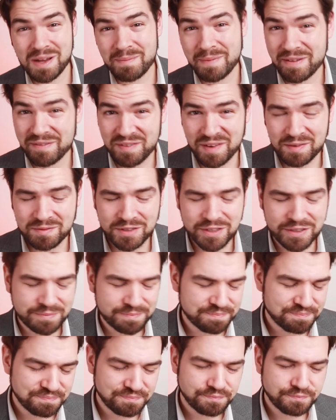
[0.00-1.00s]
my favorite.
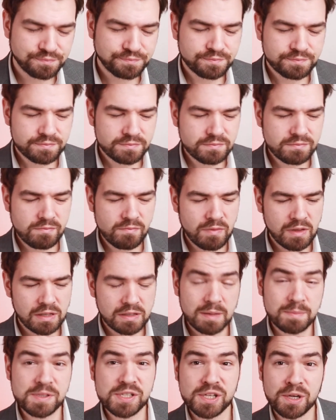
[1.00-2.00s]

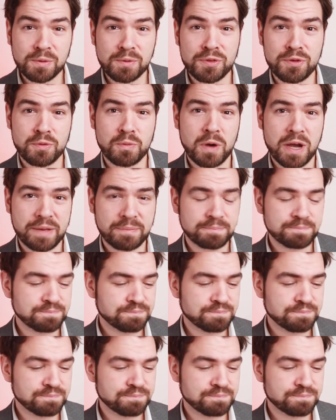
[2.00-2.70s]
Let me share with you why.